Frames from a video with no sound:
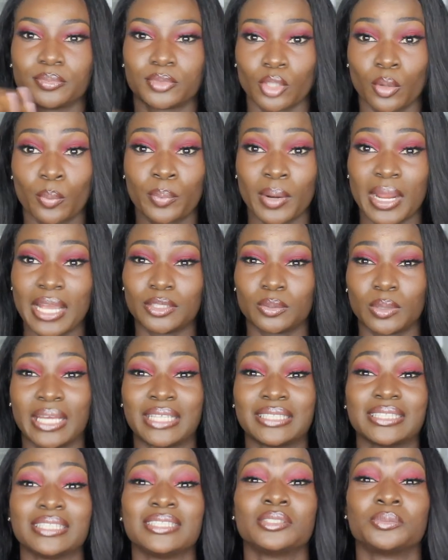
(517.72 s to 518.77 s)
so price
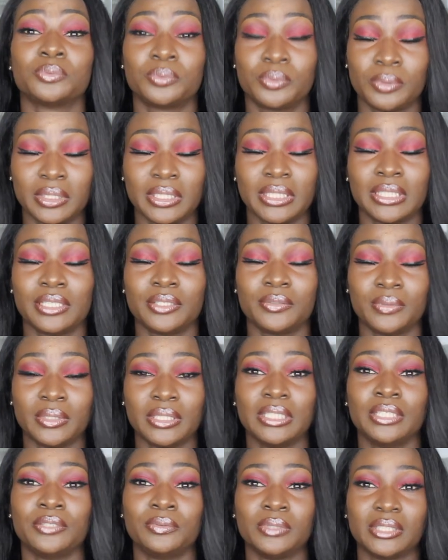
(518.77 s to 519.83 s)
wise it's really,
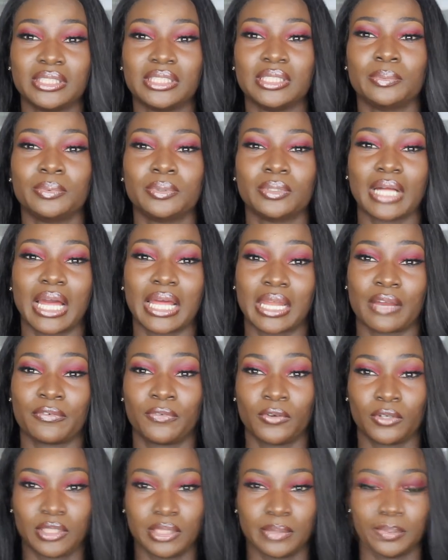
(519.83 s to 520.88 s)
really reasonable and
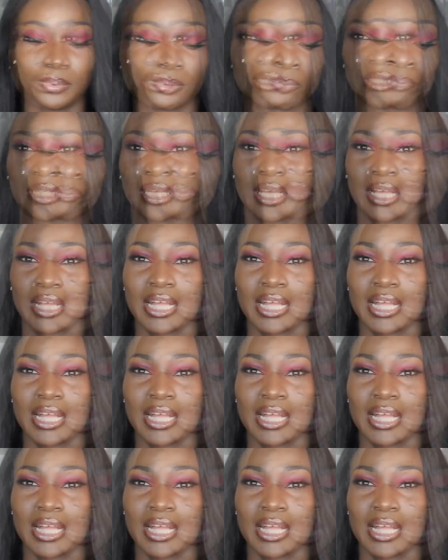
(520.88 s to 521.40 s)
affordable.